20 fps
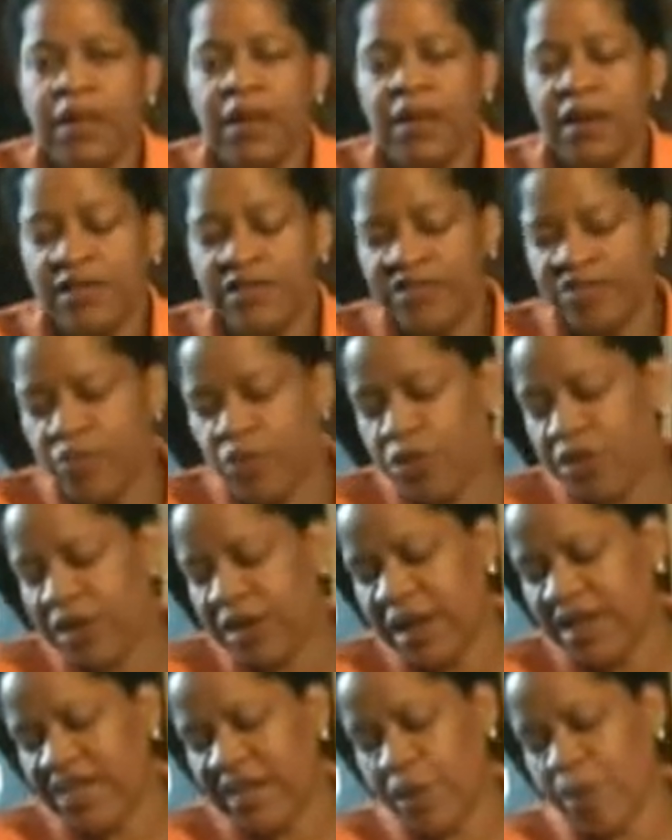Now this
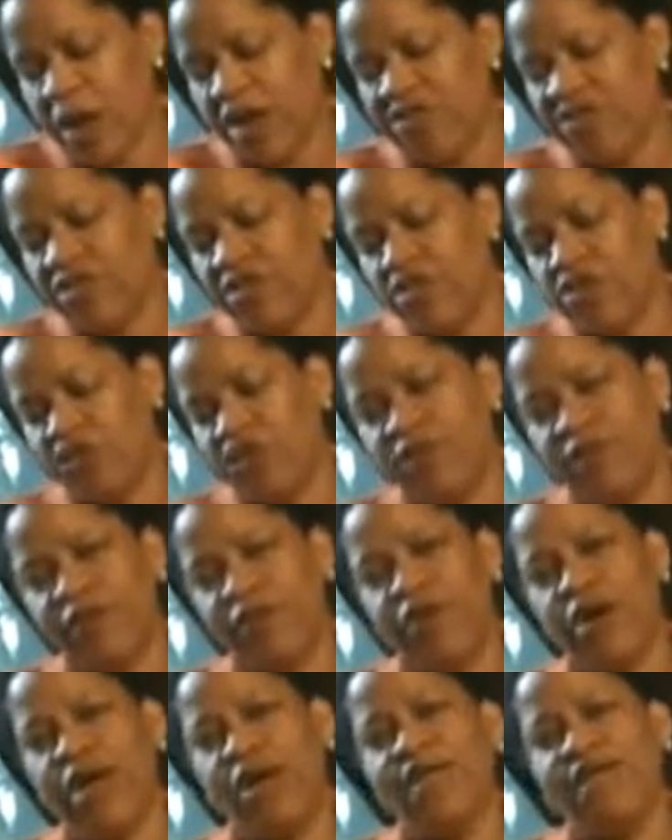morning, as I watched the news
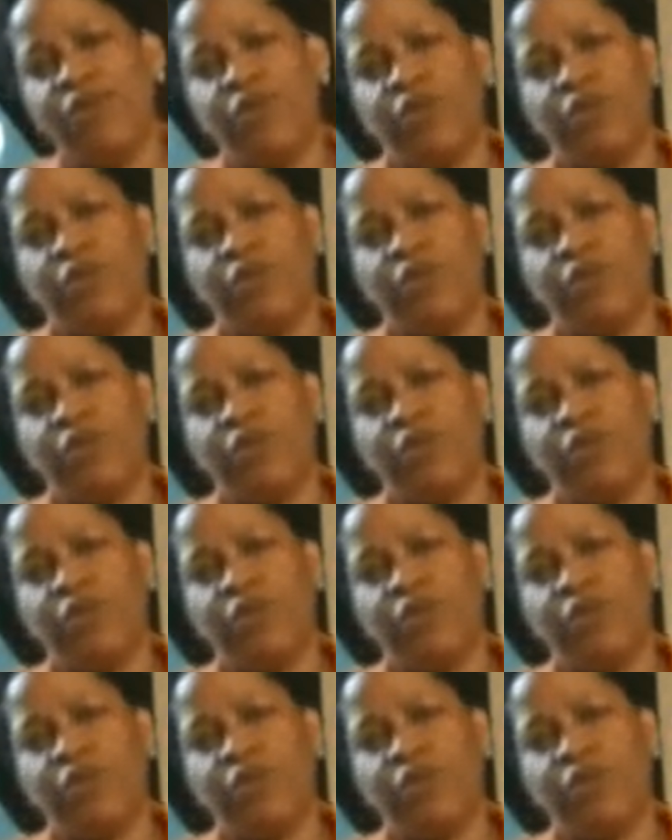before I even